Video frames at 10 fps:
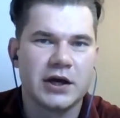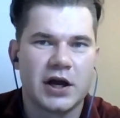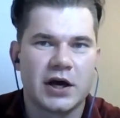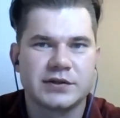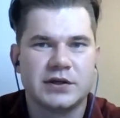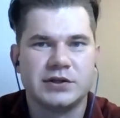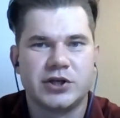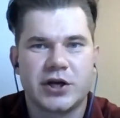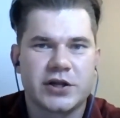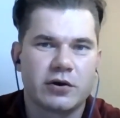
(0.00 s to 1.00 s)
hair loss is
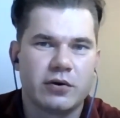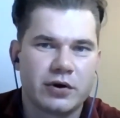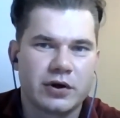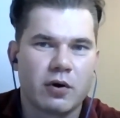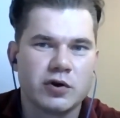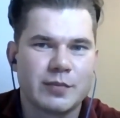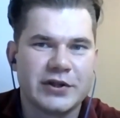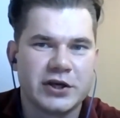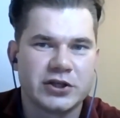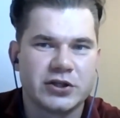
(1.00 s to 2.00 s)
genetic or uh, caused by
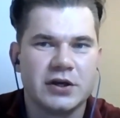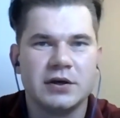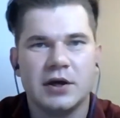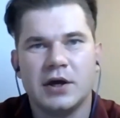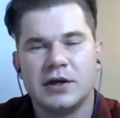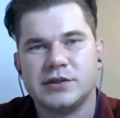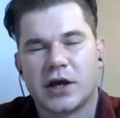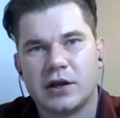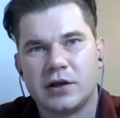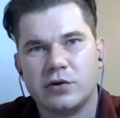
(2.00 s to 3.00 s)
dht
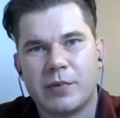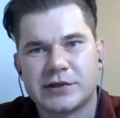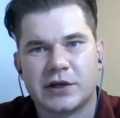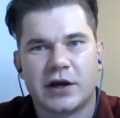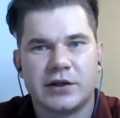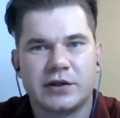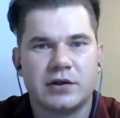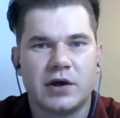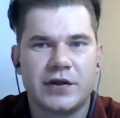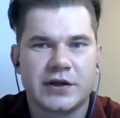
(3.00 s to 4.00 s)
then you basically
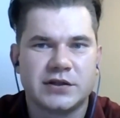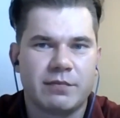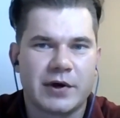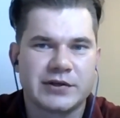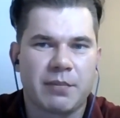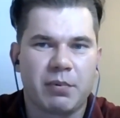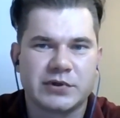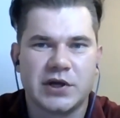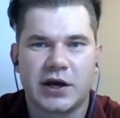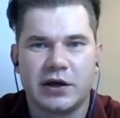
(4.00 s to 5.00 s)
can address it by
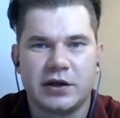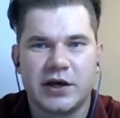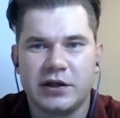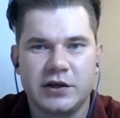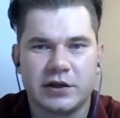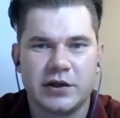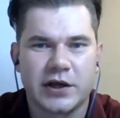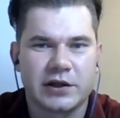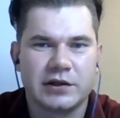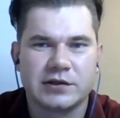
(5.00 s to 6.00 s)
supplements like uh,
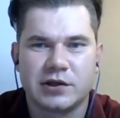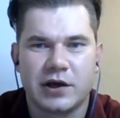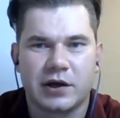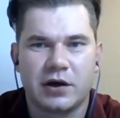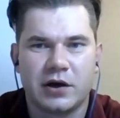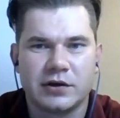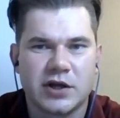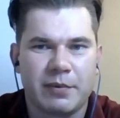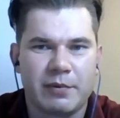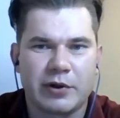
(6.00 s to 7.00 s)
nettles like uh,
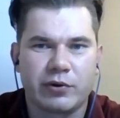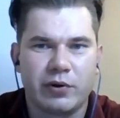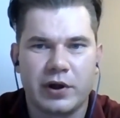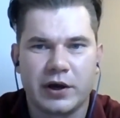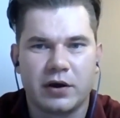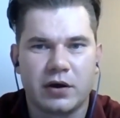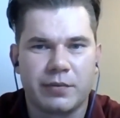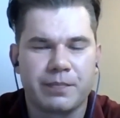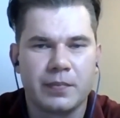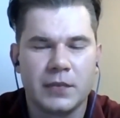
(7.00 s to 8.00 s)
supplemental like
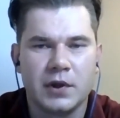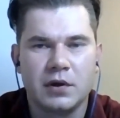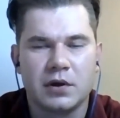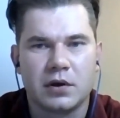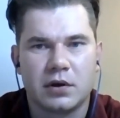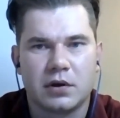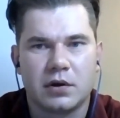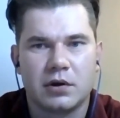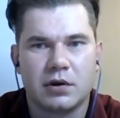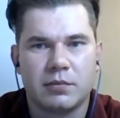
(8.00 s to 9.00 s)
um,
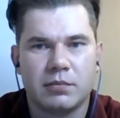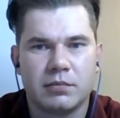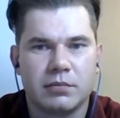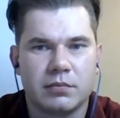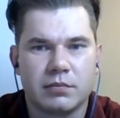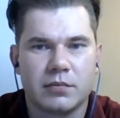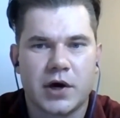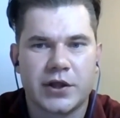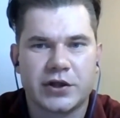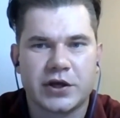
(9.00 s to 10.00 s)
uh,
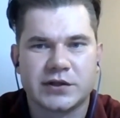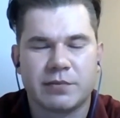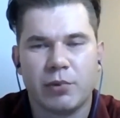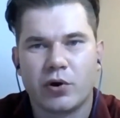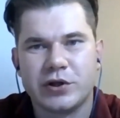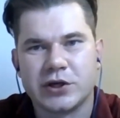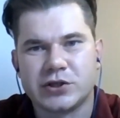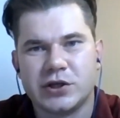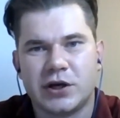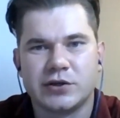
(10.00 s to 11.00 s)
other things that block
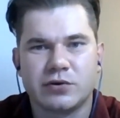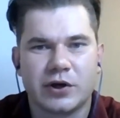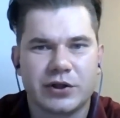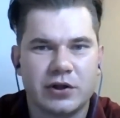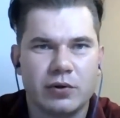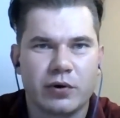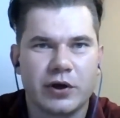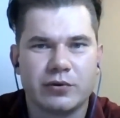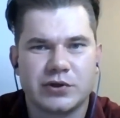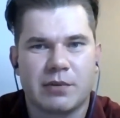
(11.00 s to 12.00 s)
dht right so you can look
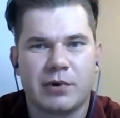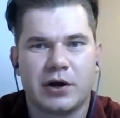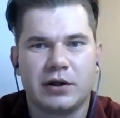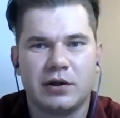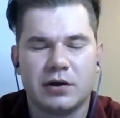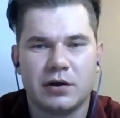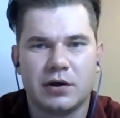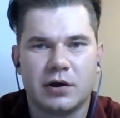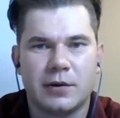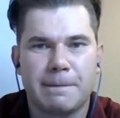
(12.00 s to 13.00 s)
into them right
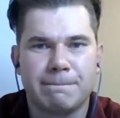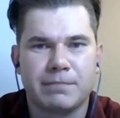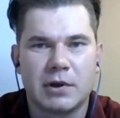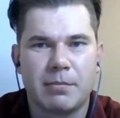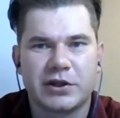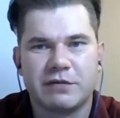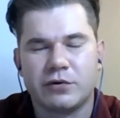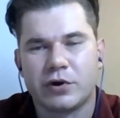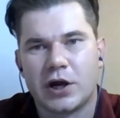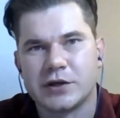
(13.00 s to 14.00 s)
um, but if
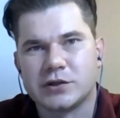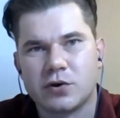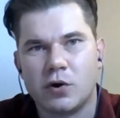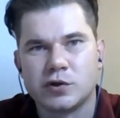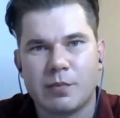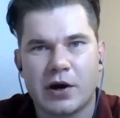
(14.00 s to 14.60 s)
your loss is caused